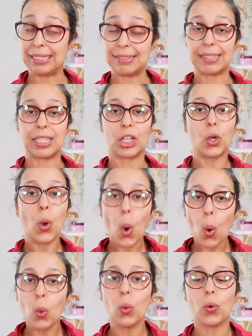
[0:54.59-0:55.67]
is a
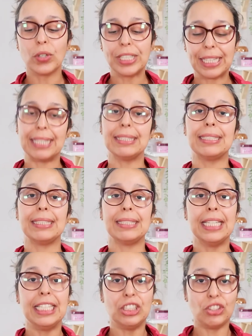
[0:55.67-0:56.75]
goal-oriented